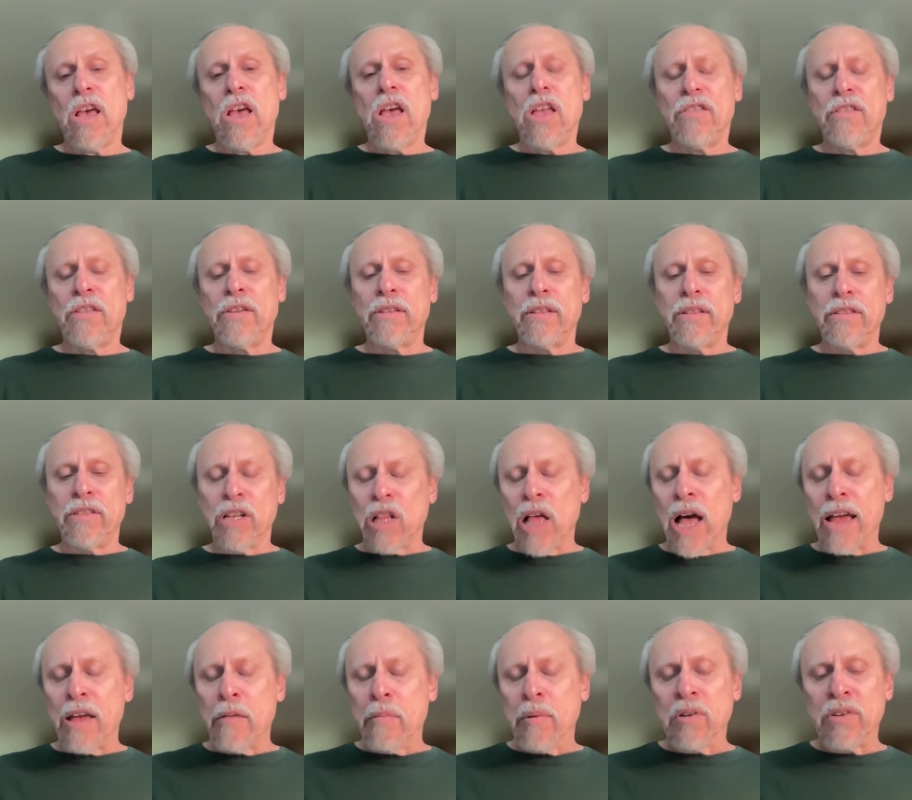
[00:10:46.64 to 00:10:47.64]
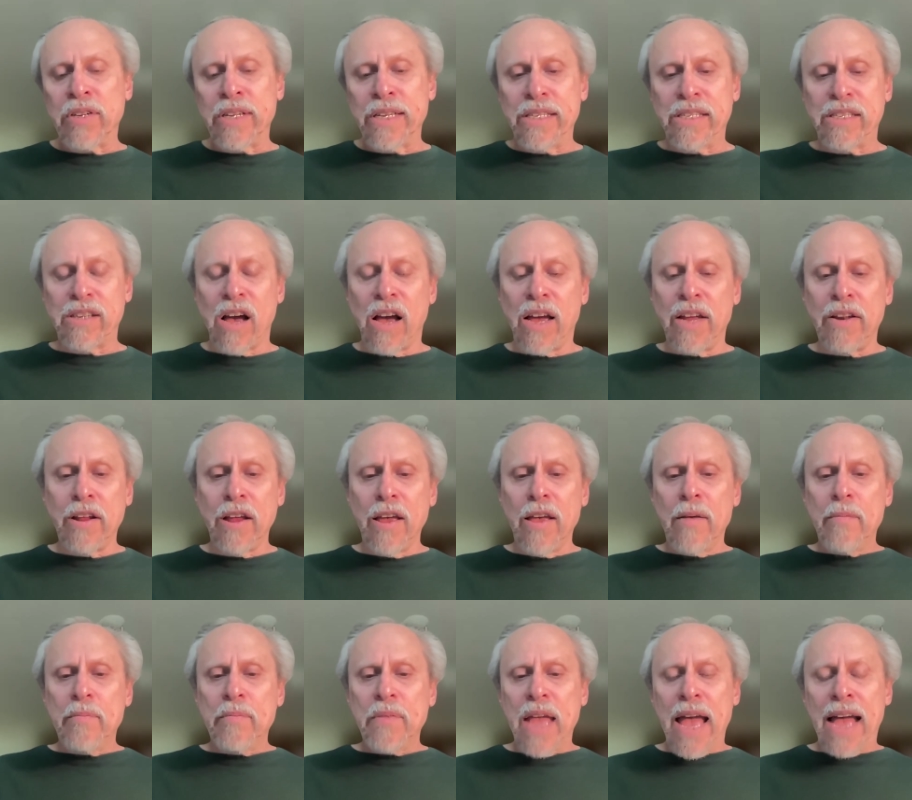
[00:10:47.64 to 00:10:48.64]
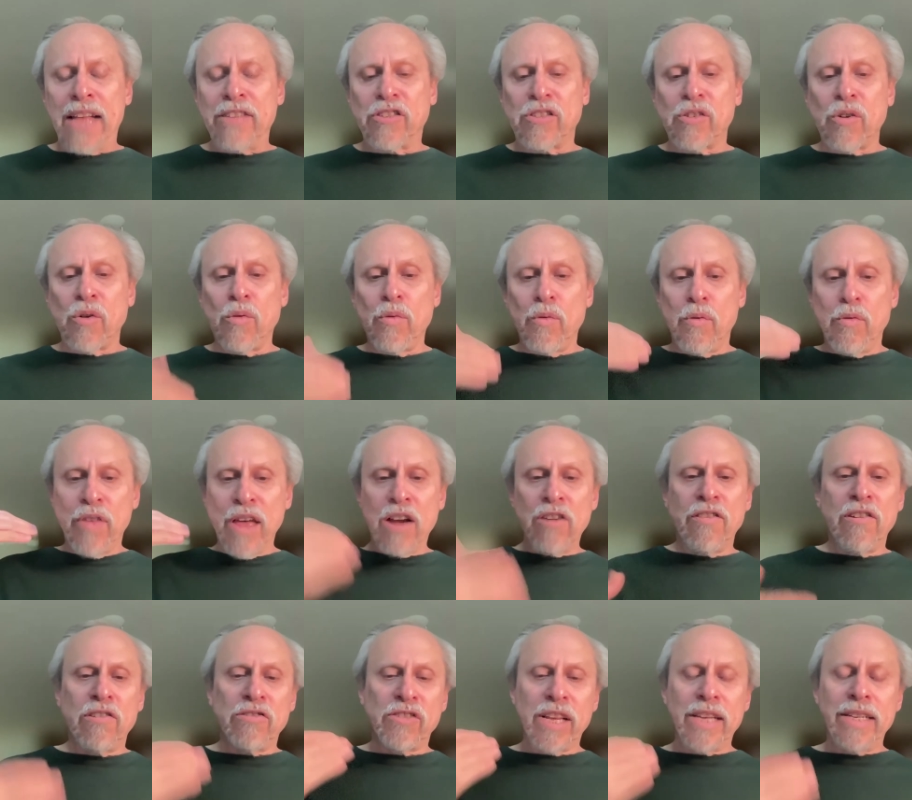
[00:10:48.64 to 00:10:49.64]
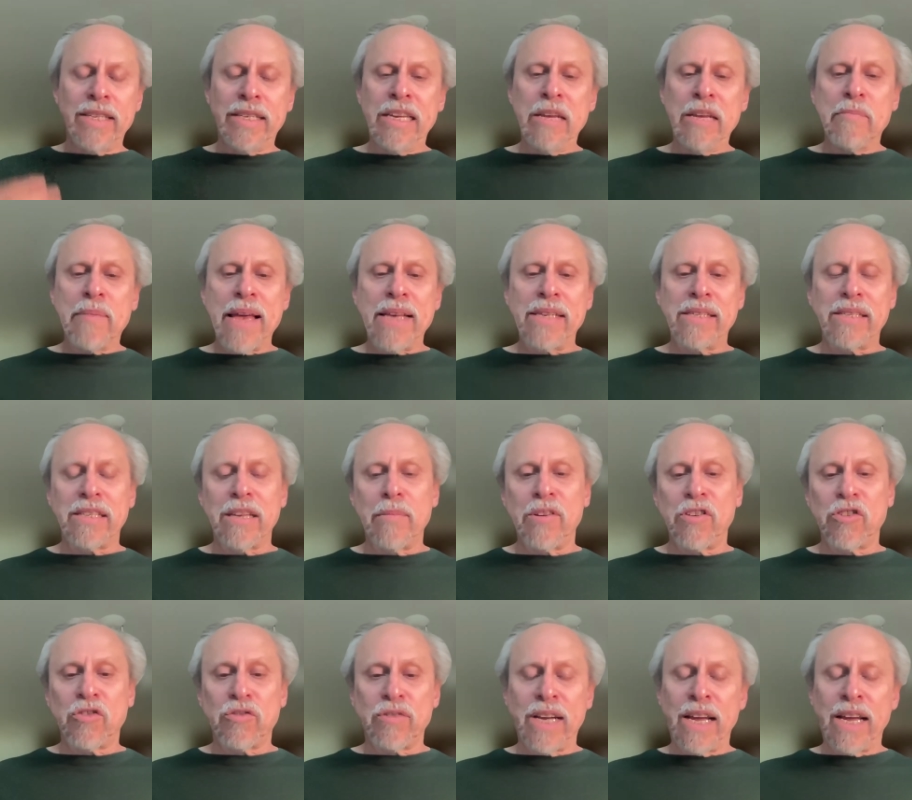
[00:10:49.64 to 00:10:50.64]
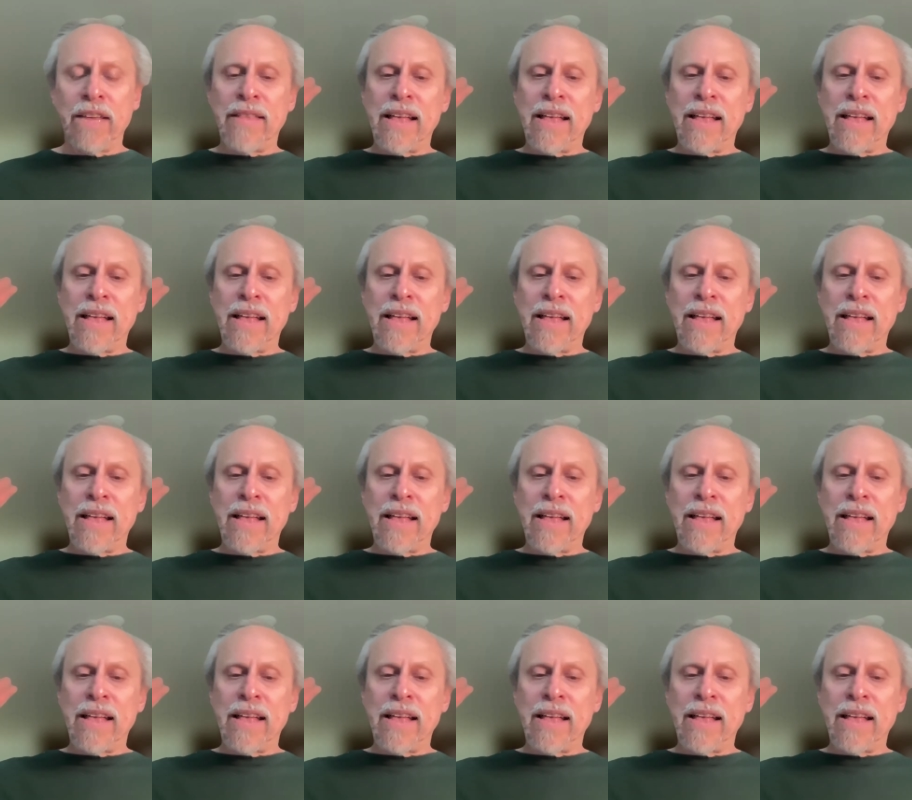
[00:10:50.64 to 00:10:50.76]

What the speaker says: the liability side. And so there's a deep asymmetry,